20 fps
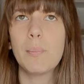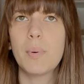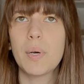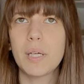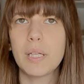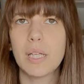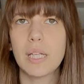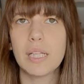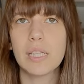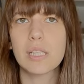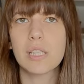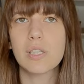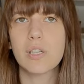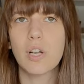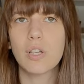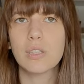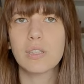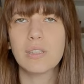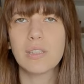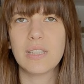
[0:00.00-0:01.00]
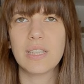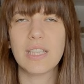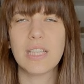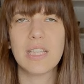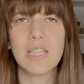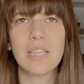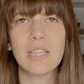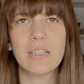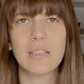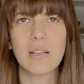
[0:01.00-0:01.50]
but it's not
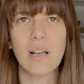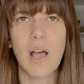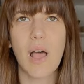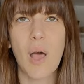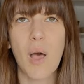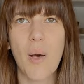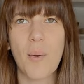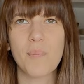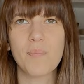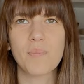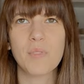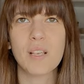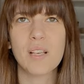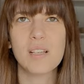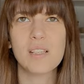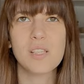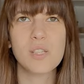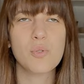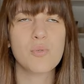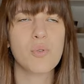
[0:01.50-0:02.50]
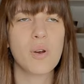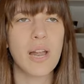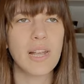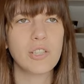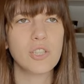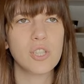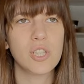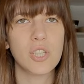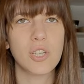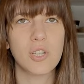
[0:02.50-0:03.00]
the
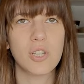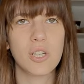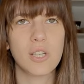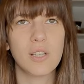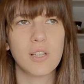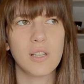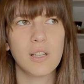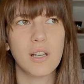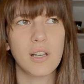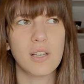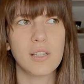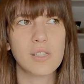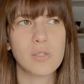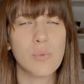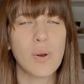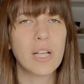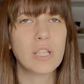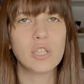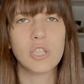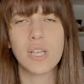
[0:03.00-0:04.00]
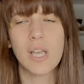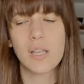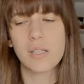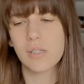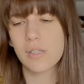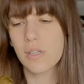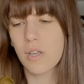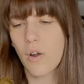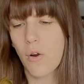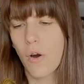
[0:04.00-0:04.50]

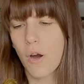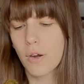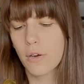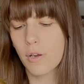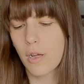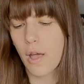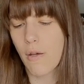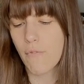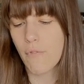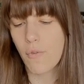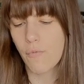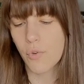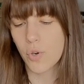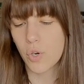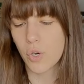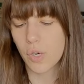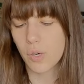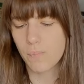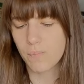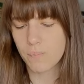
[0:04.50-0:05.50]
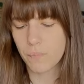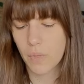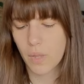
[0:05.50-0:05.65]
scratchiest yarn I've ever